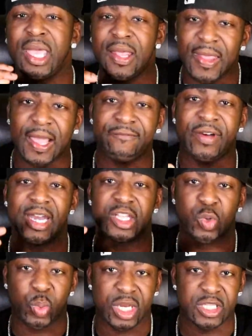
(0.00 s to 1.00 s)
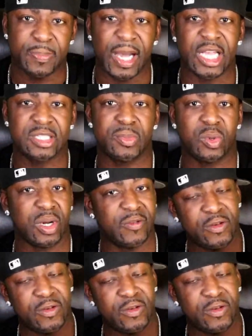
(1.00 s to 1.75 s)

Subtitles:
to end that fight as quick as possible.